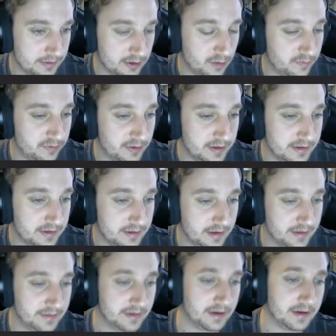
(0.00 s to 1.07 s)
Hopefully in
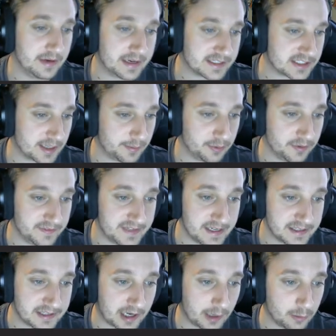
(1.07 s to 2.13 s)
the next couple of days
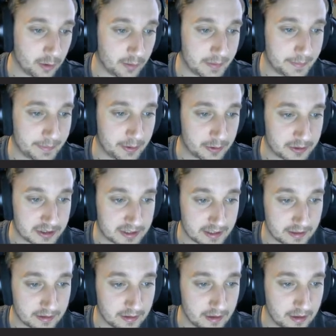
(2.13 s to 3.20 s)
I will be posting